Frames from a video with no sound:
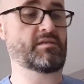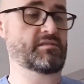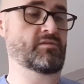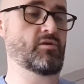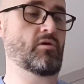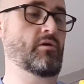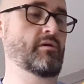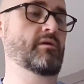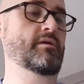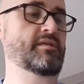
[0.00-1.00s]
does not
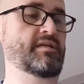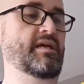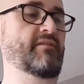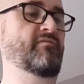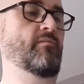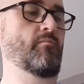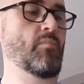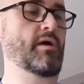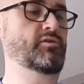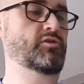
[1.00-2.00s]
give
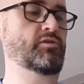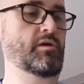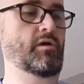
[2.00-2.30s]
much